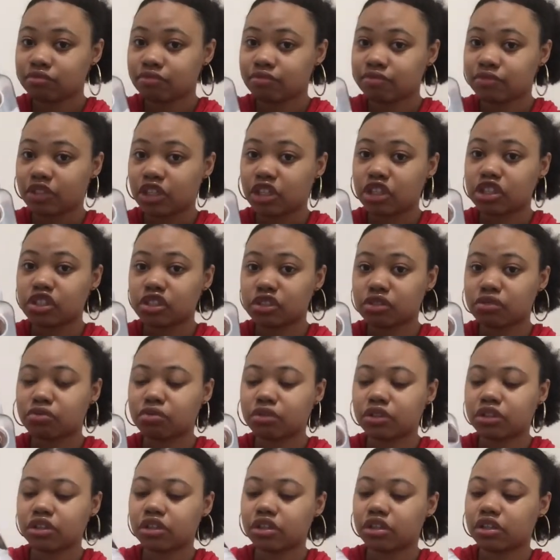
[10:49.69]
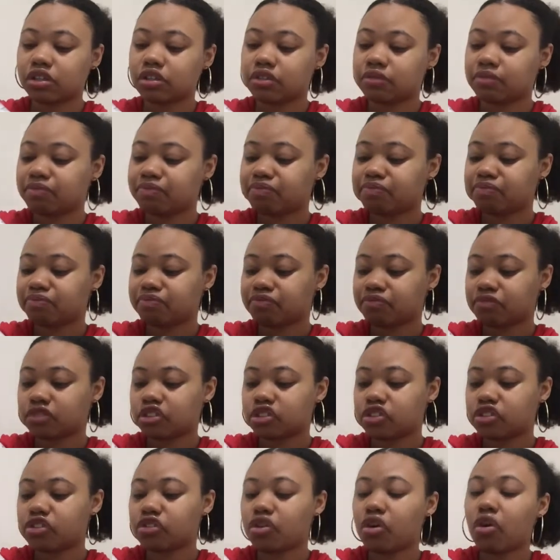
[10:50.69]
This is really good.
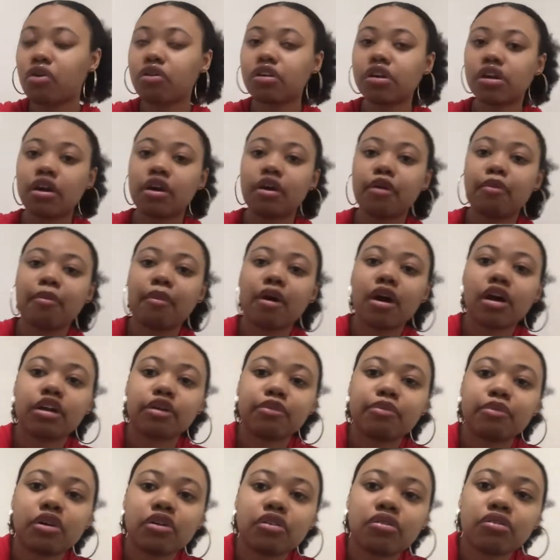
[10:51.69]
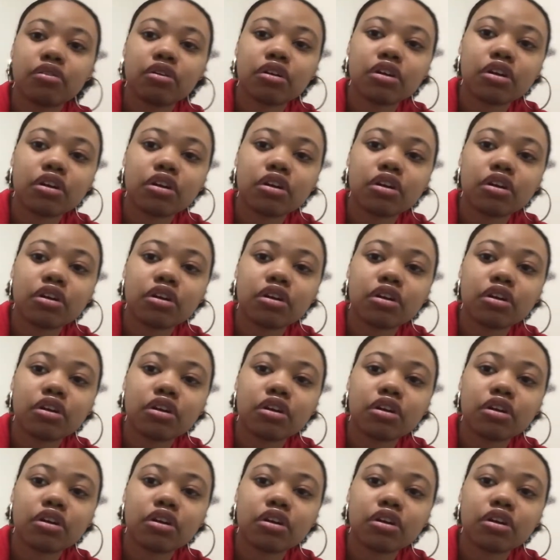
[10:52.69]
It's coconut body milk.